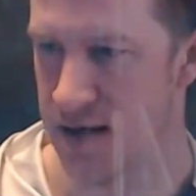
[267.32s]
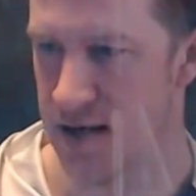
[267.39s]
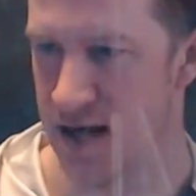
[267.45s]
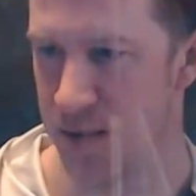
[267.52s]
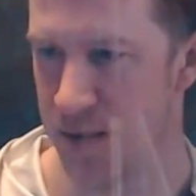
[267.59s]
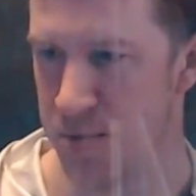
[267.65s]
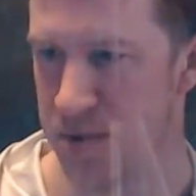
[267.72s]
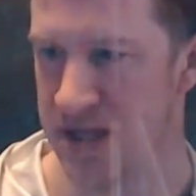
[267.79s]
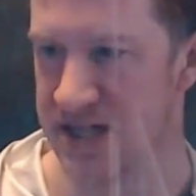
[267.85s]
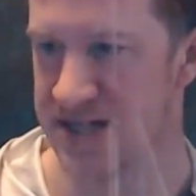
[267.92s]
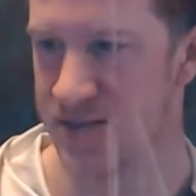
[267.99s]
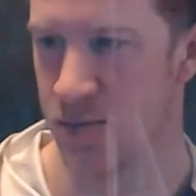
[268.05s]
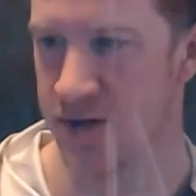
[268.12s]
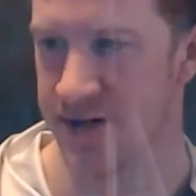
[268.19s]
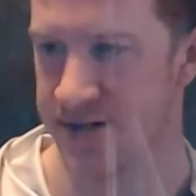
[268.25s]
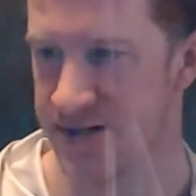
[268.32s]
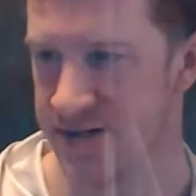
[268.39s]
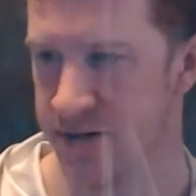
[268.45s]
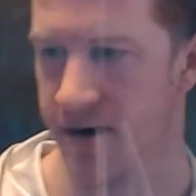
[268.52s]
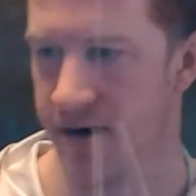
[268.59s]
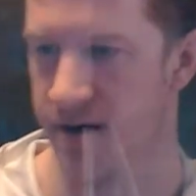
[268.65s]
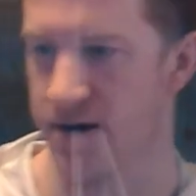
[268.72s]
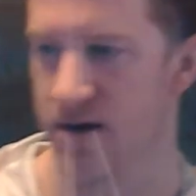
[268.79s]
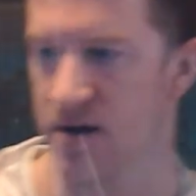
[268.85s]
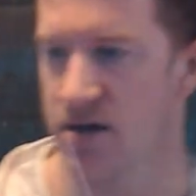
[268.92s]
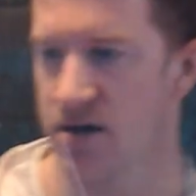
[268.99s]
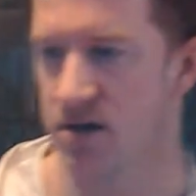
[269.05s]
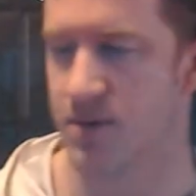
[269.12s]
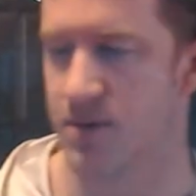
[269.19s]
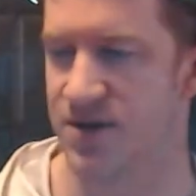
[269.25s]
a plus 1, 0,
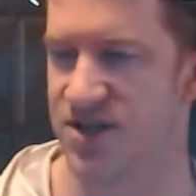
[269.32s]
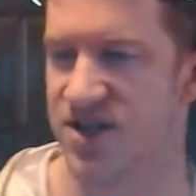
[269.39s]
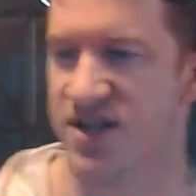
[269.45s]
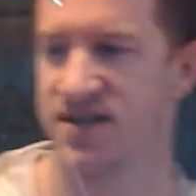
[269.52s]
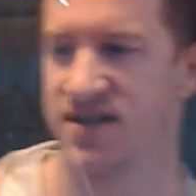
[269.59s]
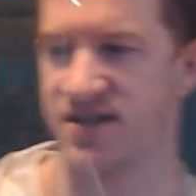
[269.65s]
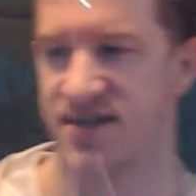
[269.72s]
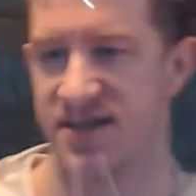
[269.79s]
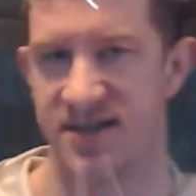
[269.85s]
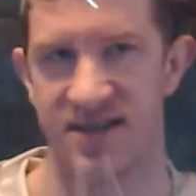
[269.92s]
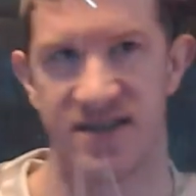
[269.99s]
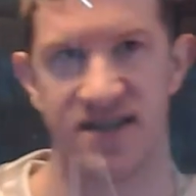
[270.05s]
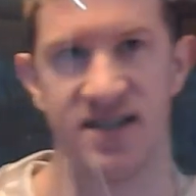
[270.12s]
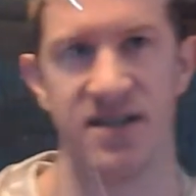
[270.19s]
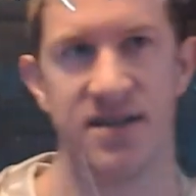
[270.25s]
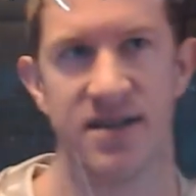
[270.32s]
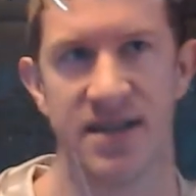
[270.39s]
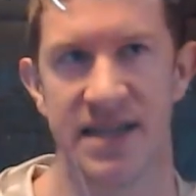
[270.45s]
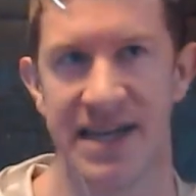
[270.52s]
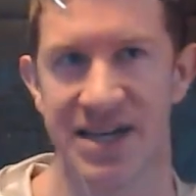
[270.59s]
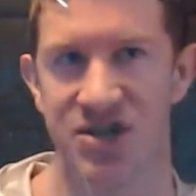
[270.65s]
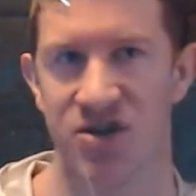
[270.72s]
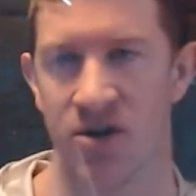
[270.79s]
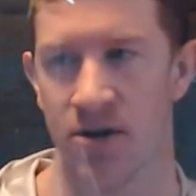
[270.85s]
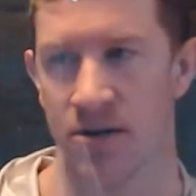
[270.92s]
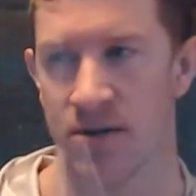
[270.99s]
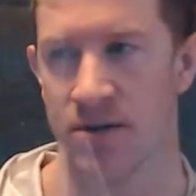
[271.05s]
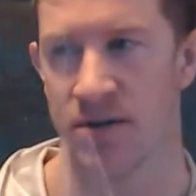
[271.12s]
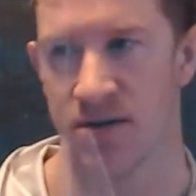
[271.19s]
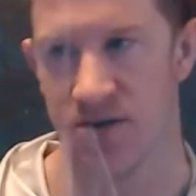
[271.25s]
which is still an electron,
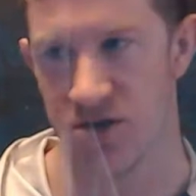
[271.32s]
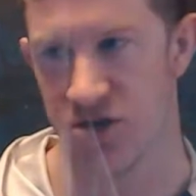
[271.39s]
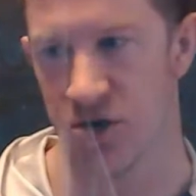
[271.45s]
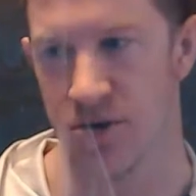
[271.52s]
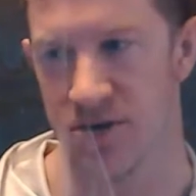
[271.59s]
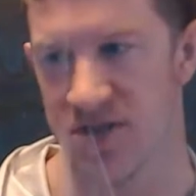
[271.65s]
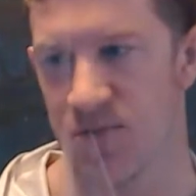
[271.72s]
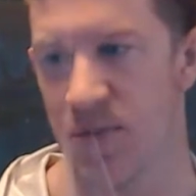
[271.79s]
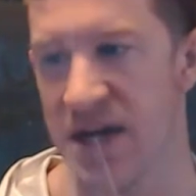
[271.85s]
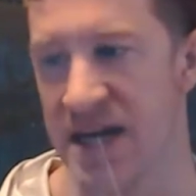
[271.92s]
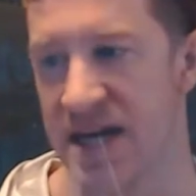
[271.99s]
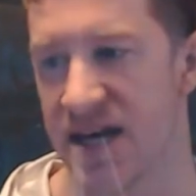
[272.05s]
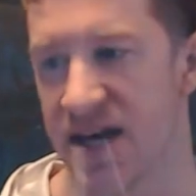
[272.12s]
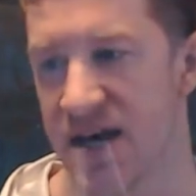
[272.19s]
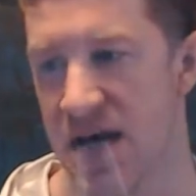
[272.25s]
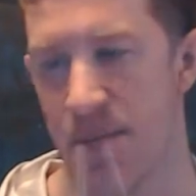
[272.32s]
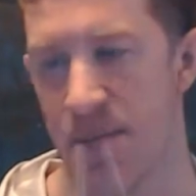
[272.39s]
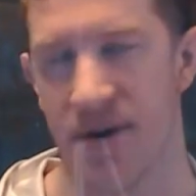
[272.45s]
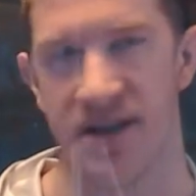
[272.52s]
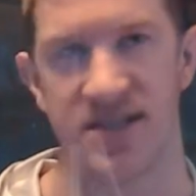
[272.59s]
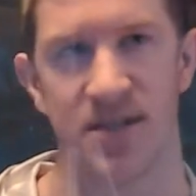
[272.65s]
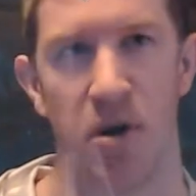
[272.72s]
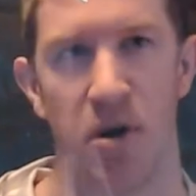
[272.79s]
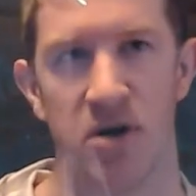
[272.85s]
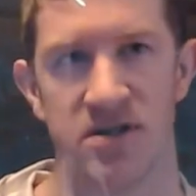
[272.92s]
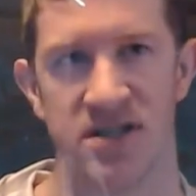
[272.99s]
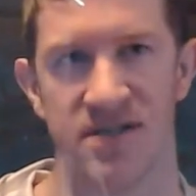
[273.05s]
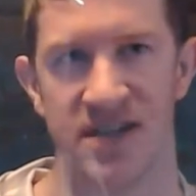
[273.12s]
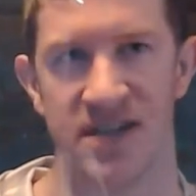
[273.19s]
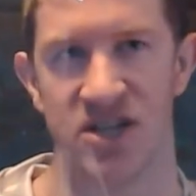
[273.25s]
so to speak, but it's a
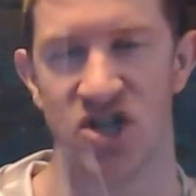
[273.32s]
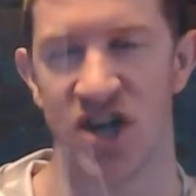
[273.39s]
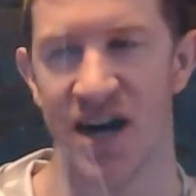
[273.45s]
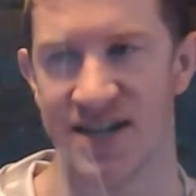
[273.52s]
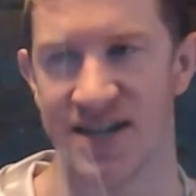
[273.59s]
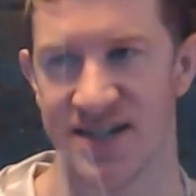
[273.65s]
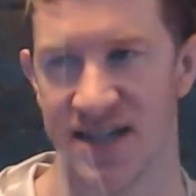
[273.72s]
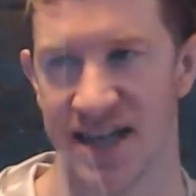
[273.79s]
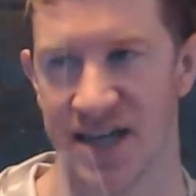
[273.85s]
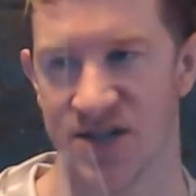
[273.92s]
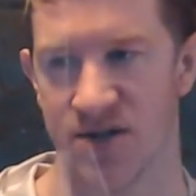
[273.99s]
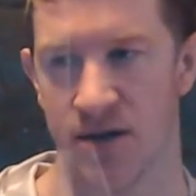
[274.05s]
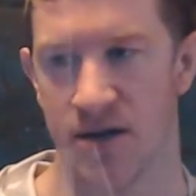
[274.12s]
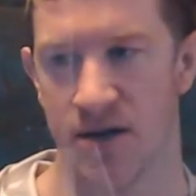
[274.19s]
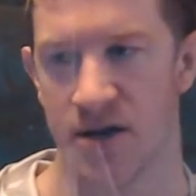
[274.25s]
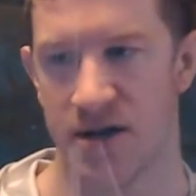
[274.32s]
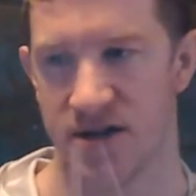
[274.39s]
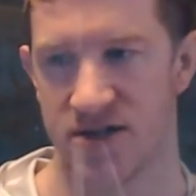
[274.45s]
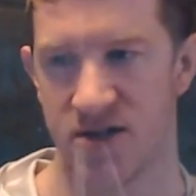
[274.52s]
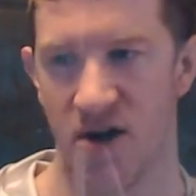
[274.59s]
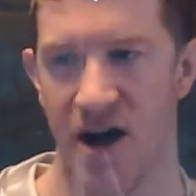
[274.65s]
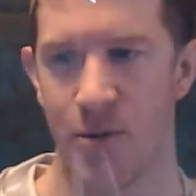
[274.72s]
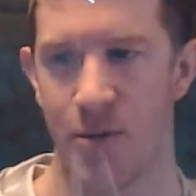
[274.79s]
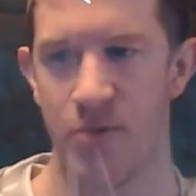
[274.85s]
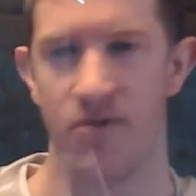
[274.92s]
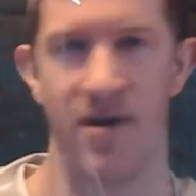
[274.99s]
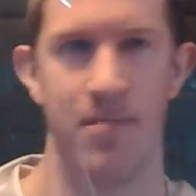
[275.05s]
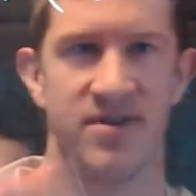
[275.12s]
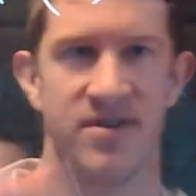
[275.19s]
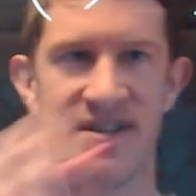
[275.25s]
positively charged electron. So I would
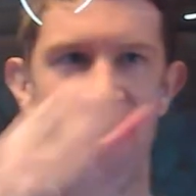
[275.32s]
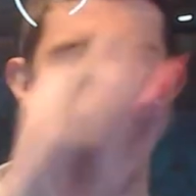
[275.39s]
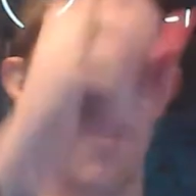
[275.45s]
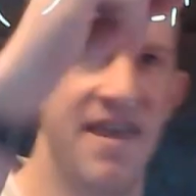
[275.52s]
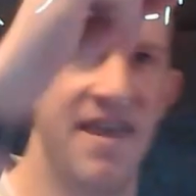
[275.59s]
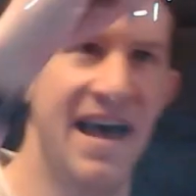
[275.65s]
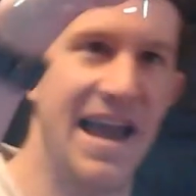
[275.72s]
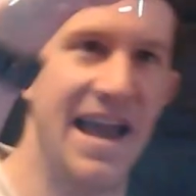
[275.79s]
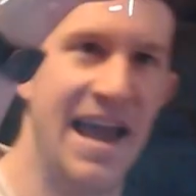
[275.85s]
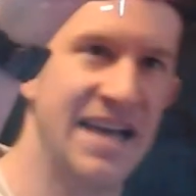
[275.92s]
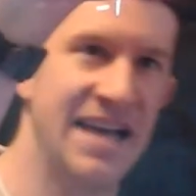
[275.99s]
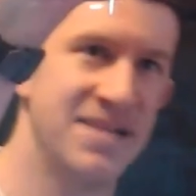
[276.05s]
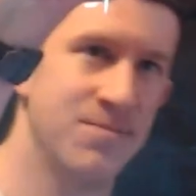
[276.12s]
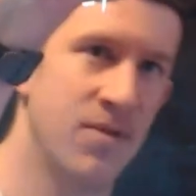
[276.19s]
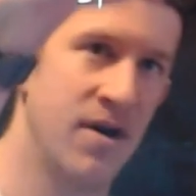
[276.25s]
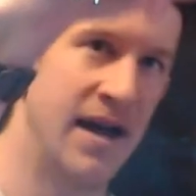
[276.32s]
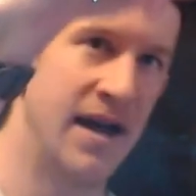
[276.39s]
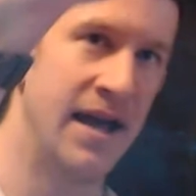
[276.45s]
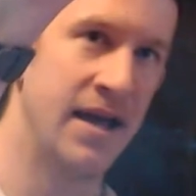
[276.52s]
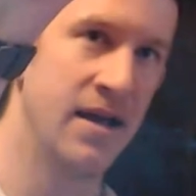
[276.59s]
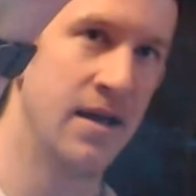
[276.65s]
represent that as my